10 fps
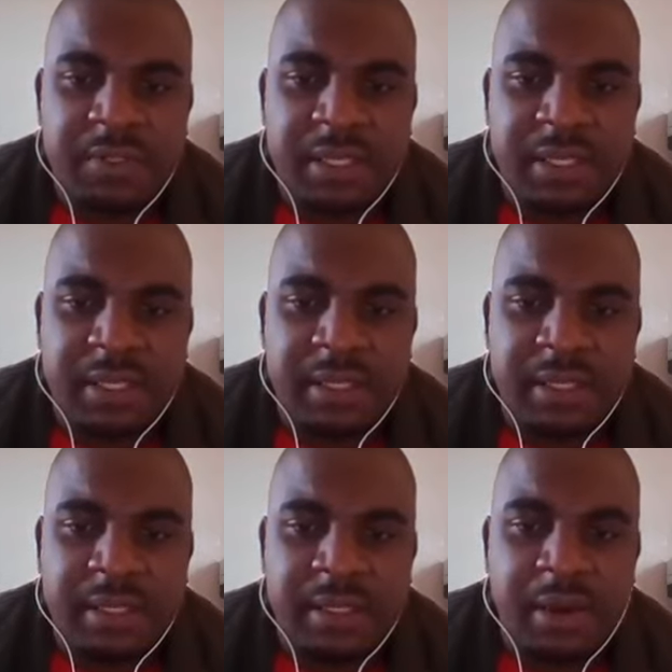
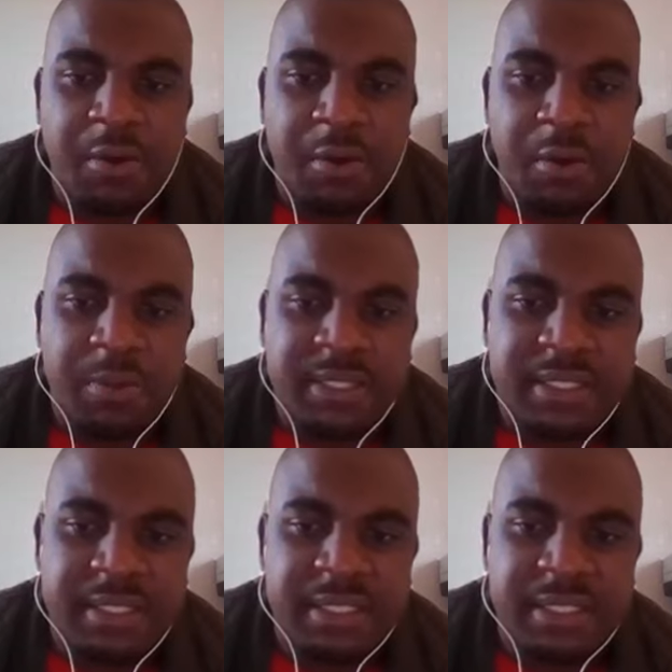the Young
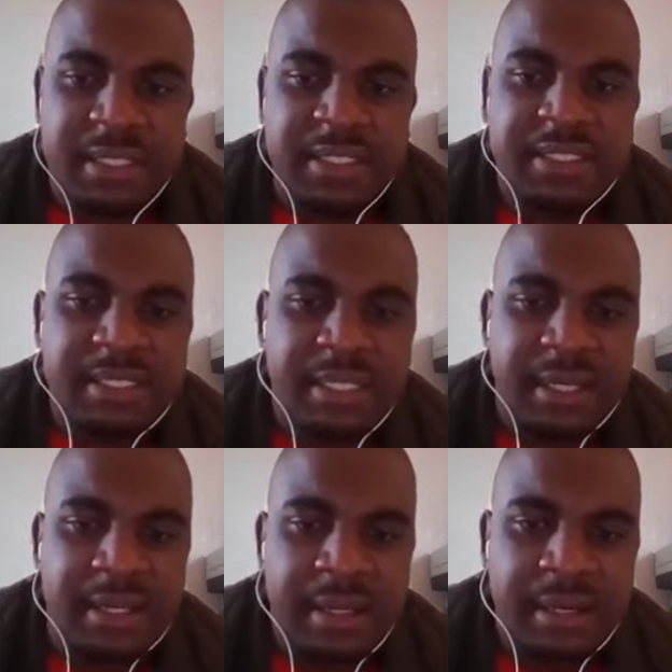Communist
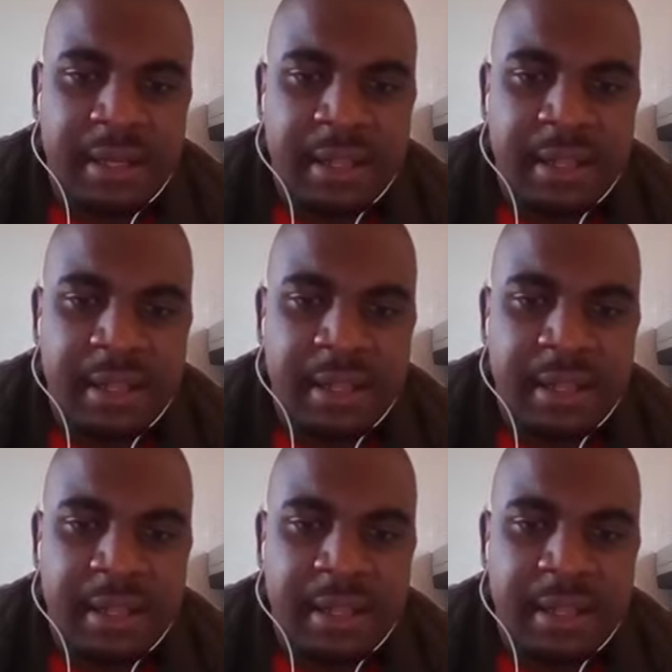International